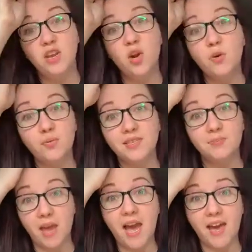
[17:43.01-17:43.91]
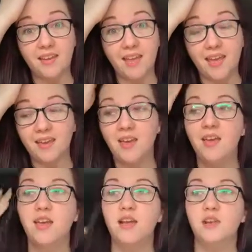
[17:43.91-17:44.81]
No, it was bad. Like,
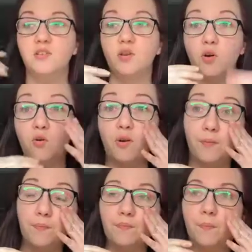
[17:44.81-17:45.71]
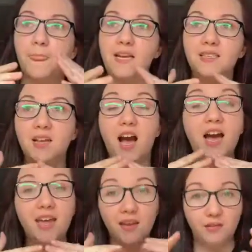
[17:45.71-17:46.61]
so
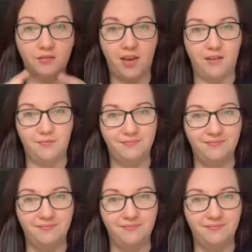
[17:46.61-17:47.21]
okay.